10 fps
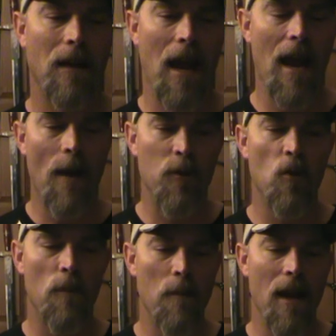I have
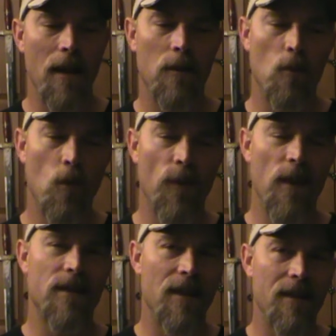to admit, with
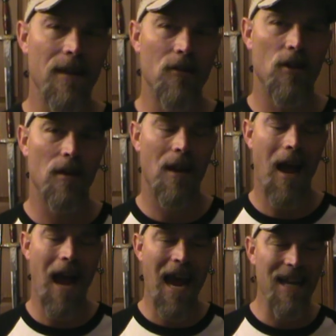this edition,
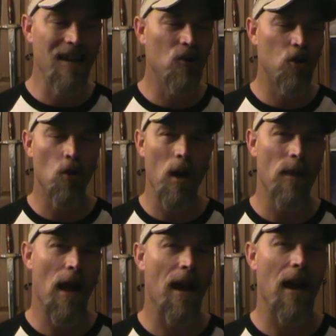I enjoy
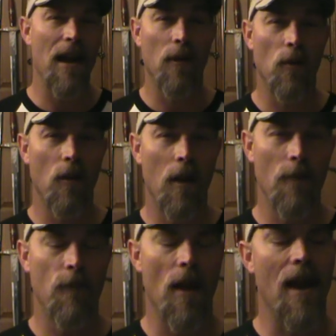that. I
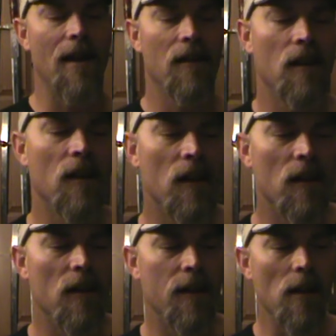love that.
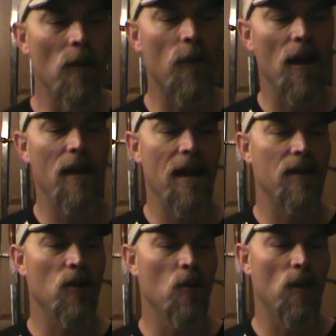The other thing they
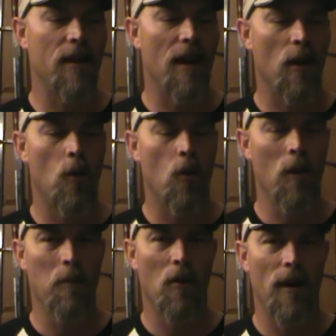do that they
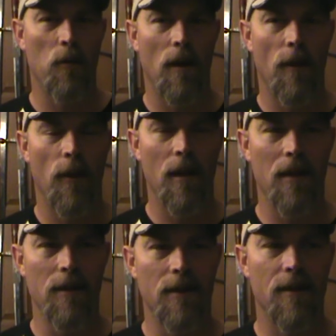incorporate with
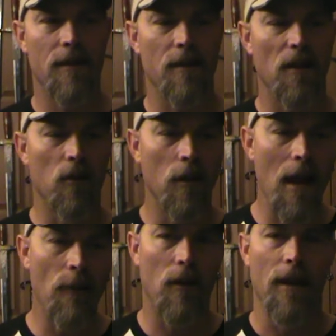is
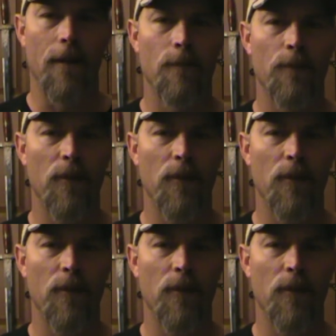leveling.